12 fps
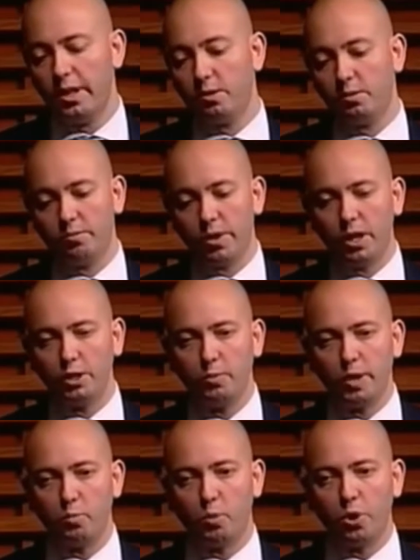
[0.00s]
it
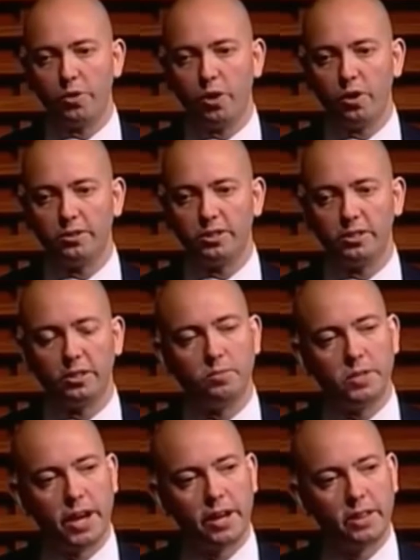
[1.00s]
ultimately brought the whole
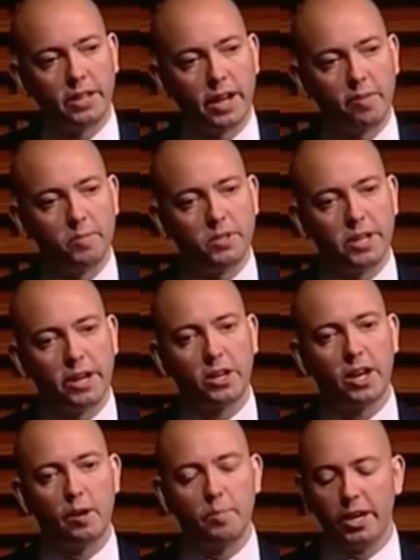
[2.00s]
system down, and the government had
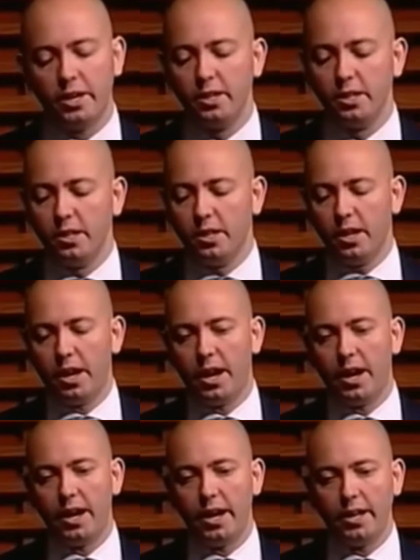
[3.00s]
to come in
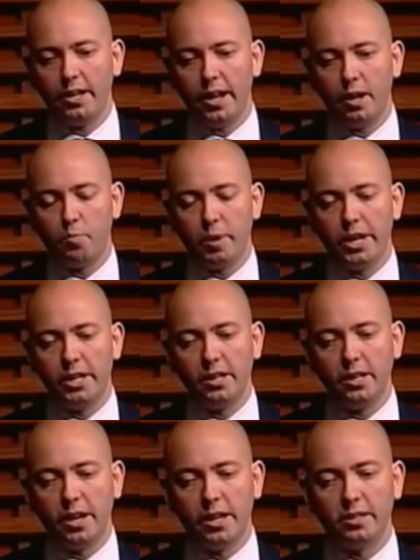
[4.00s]
and
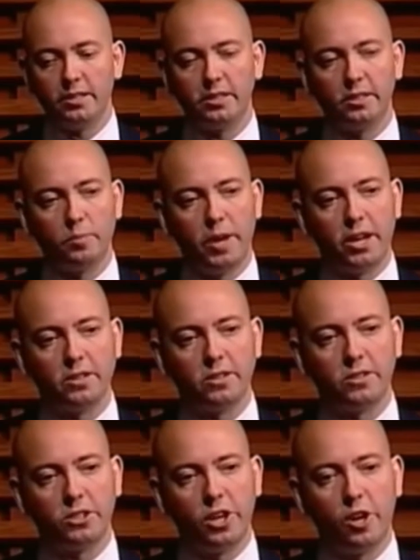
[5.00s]
bail the system
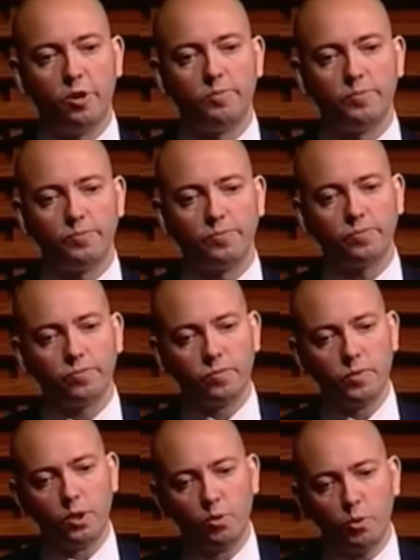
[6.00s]
out. So
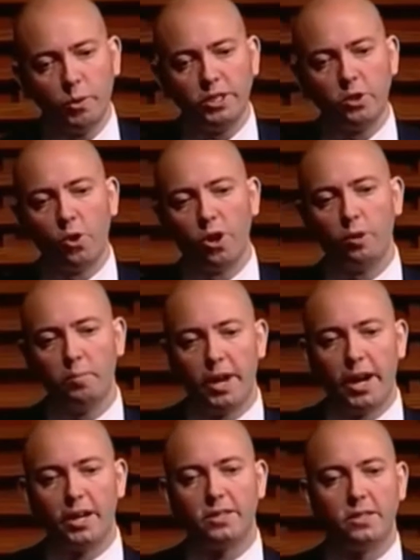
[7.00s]
when we talk
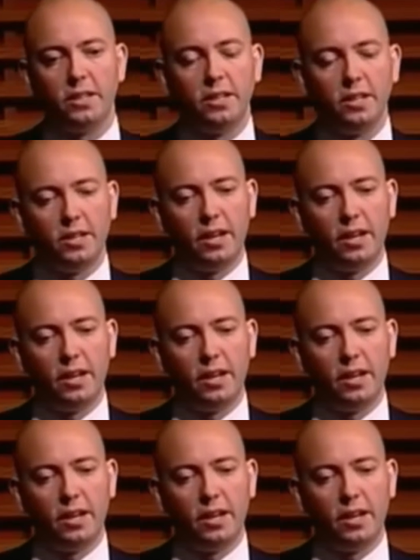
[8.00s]
about